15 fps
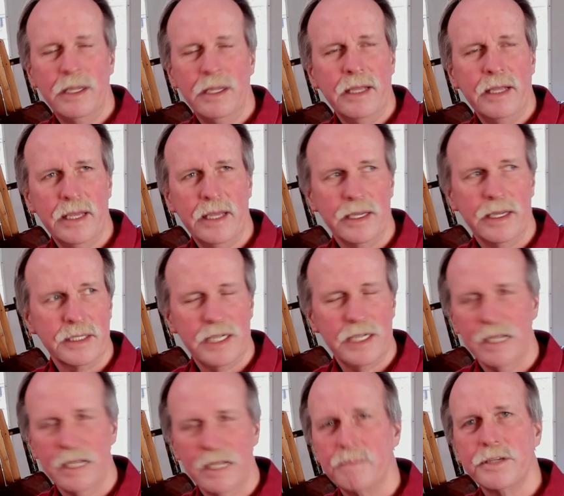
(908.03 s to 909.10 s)
and
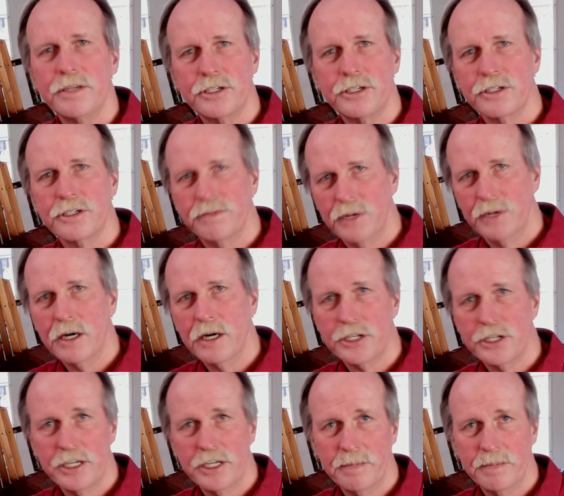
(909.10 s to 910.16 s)
taking pictures of large
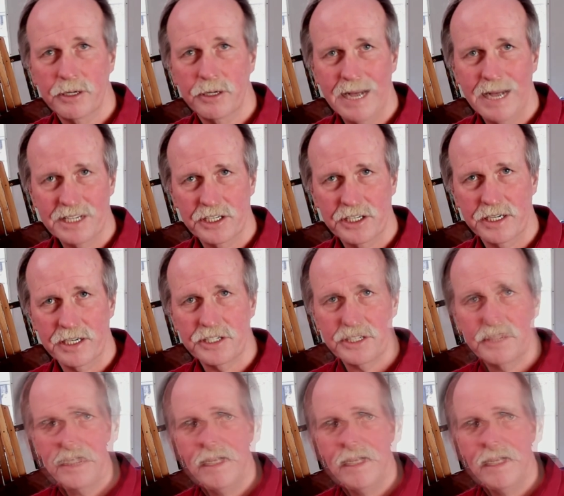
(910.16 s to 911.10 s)
nebulosities.